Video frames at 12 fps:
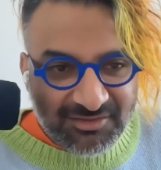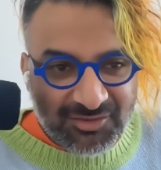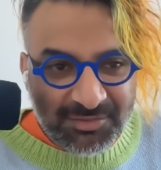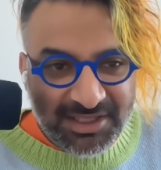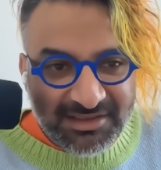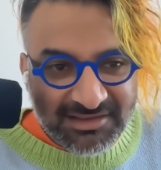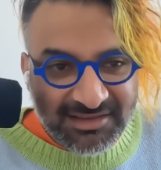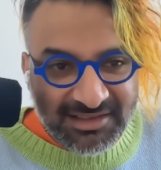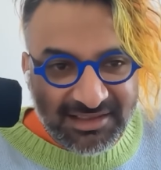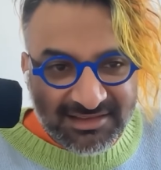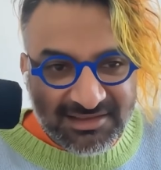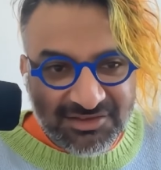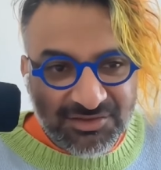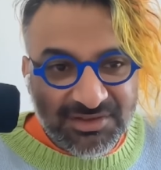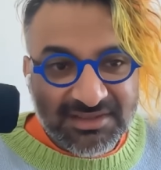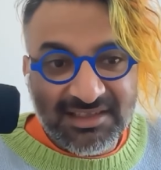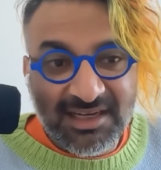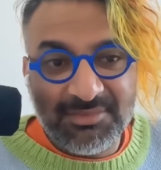repeatedly to do
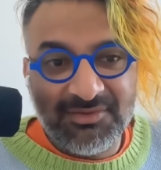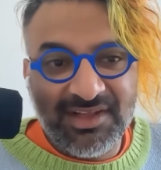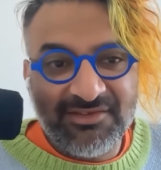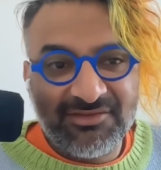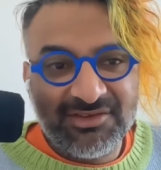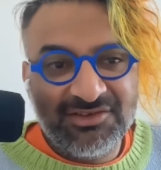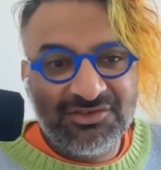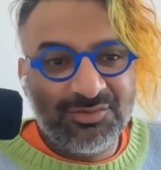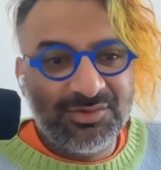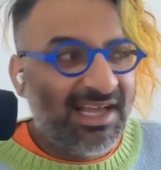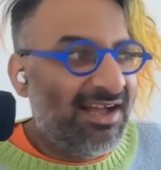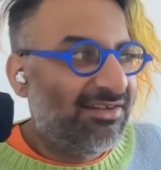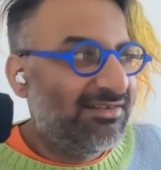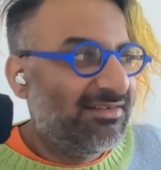this type of leverage without,